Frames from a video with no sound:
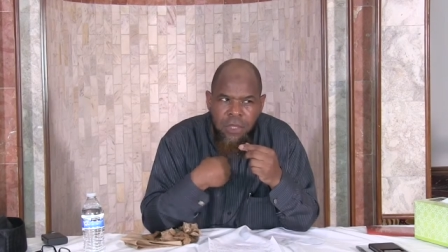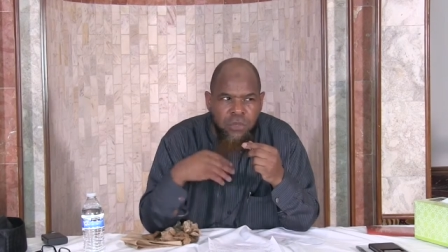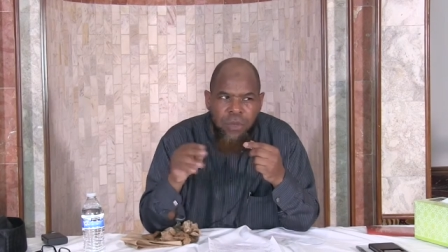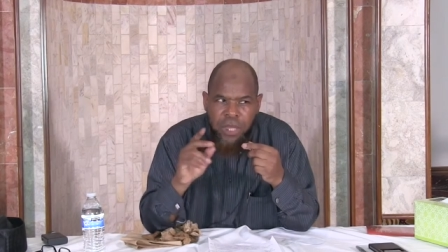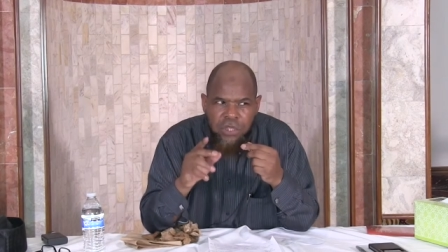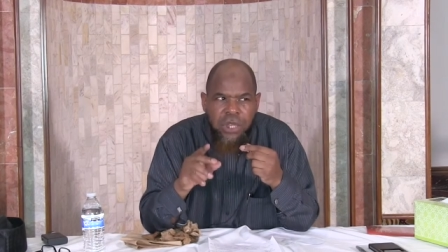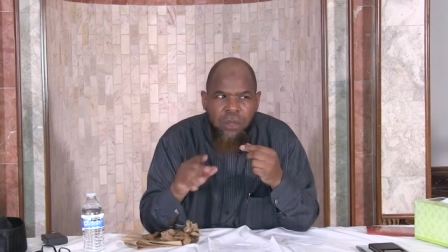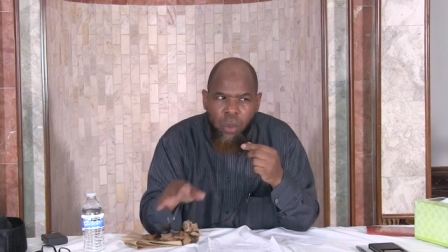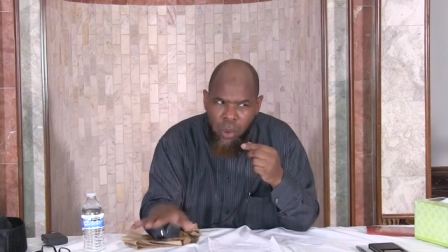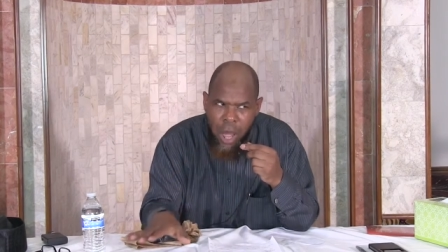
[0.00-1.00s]
This
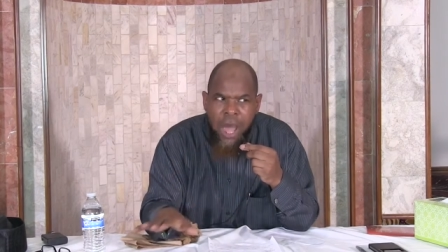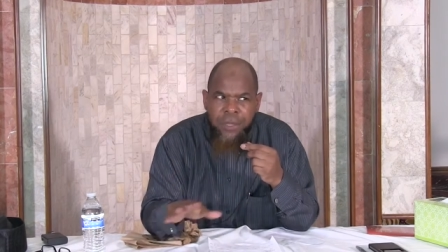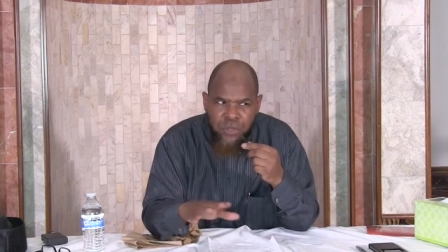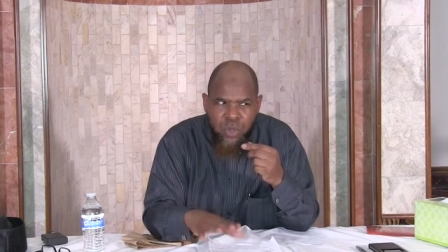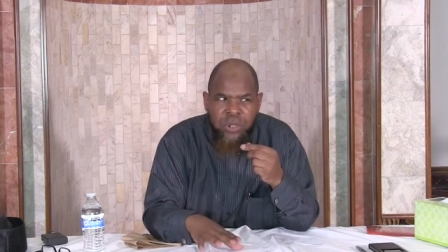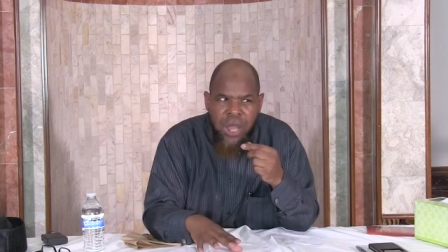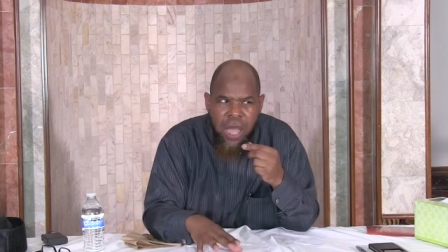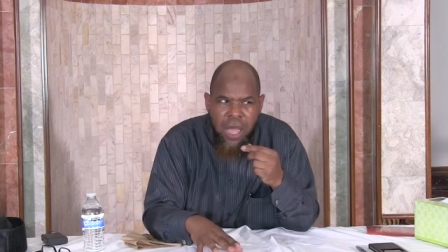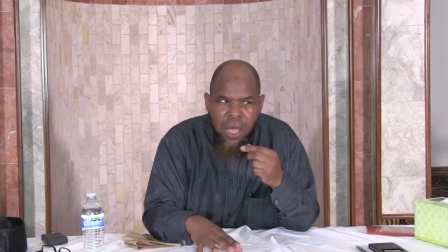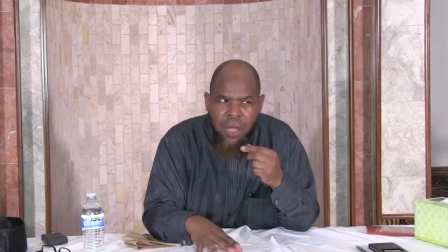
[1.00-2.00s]
religion, Quran and
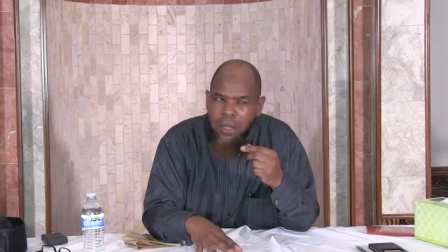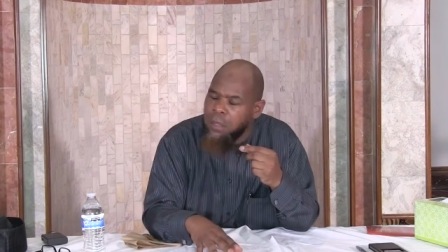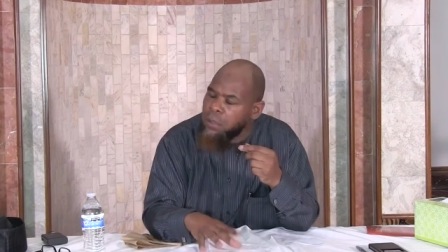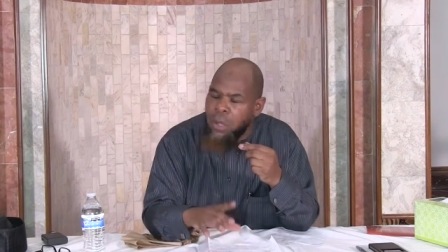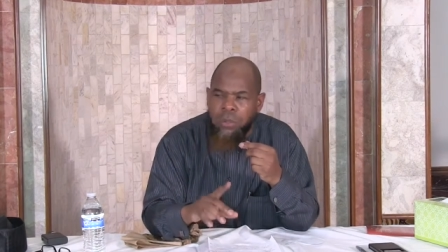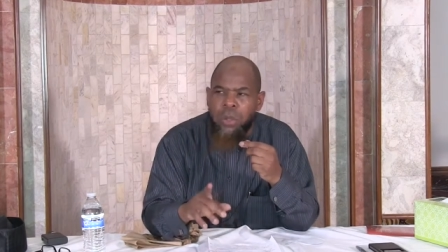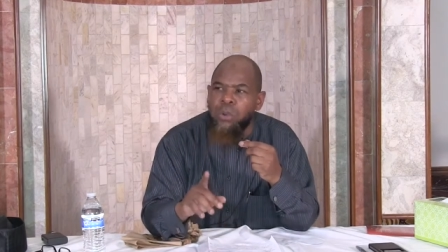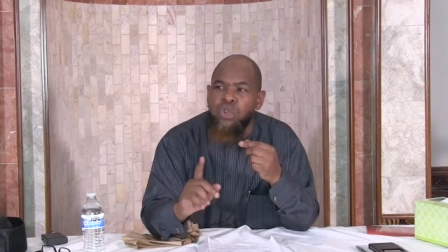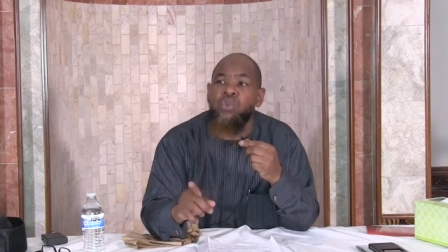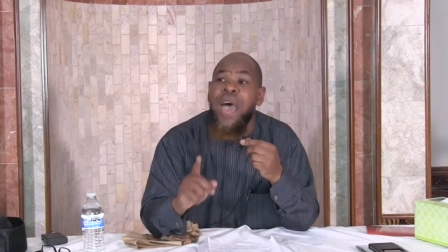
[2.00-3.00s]
Sunnah, no,
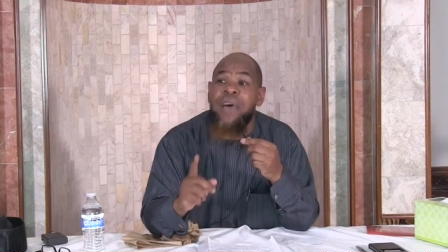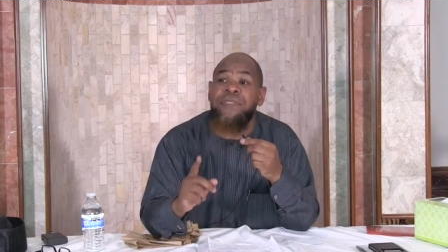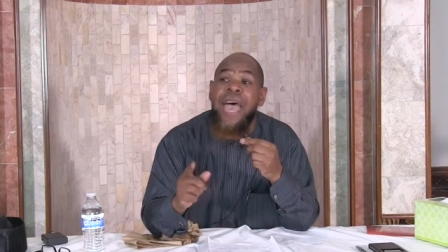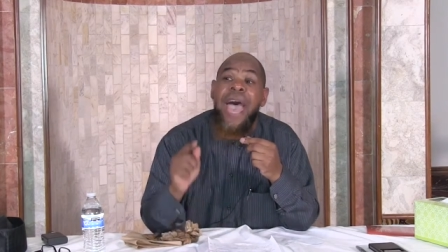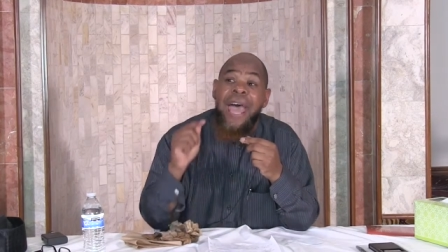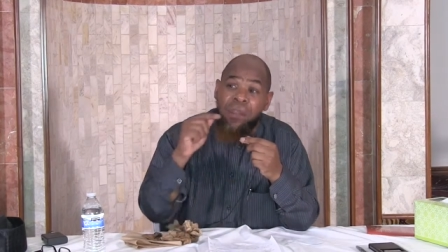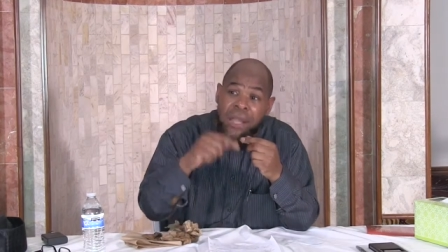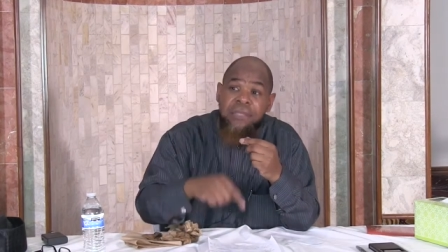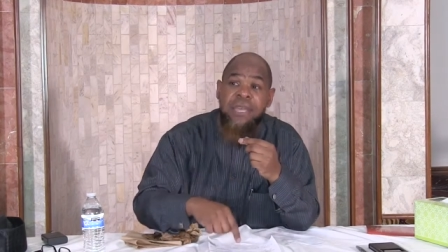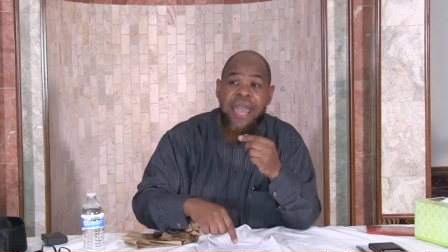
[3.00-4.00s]
no, you have to add
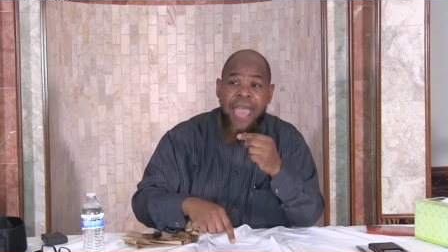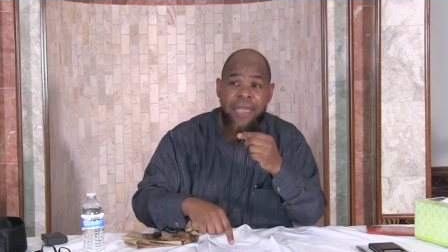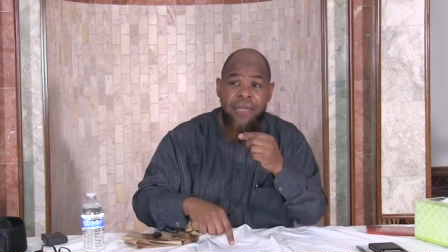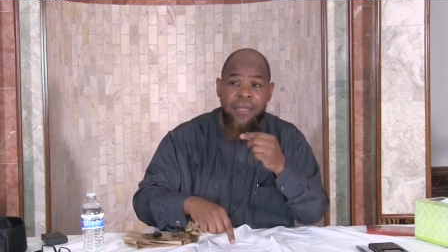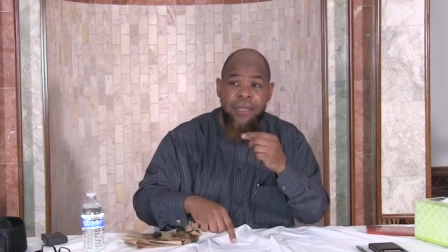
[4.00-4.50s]
on to that.